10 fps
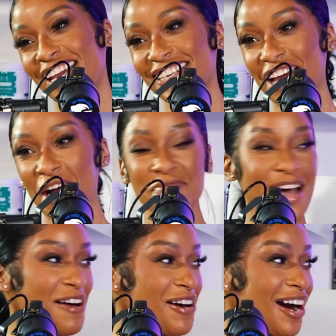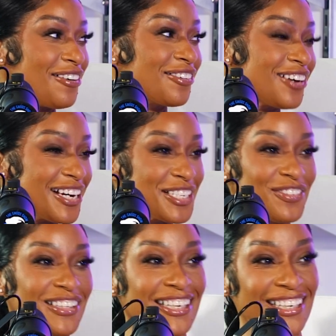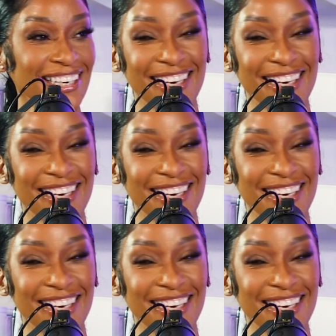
mean, don't bow out gracefully now.